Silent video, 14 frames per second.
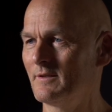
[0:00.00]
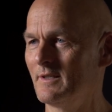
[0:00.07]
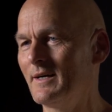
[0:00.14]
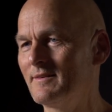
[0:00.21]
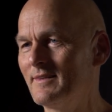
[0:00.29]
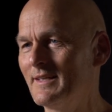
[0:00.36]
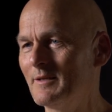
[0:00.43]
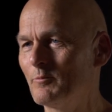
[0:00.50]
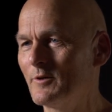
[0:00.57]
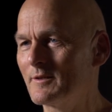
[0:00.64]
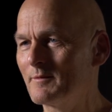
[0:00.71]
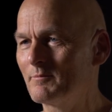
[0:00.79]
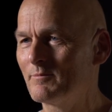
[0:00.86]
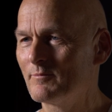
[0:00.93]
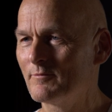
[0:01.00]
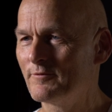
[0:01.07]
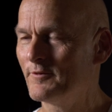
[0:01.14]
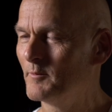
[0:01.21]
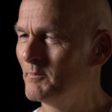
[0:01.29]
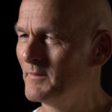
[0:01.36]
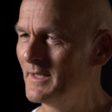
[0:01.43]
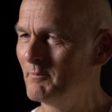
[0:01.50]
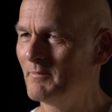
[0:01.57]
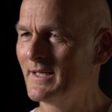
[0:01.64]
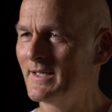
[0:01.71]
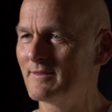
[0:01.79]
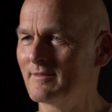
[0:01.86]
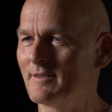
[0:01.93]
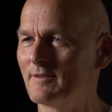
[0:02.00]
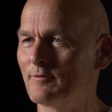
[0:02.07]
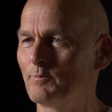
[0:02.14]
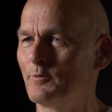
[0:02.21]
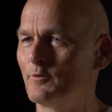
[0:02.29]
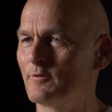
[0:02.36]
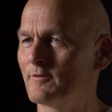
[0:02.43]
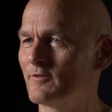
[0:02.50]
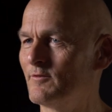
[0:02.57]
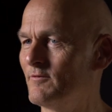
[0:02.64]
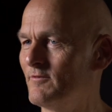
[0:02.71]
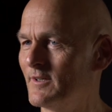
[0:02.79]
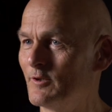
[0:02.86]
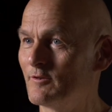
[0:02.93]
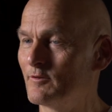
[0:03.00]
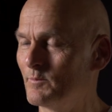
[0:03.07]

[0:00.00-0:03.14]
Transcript: I think what for me makes this book very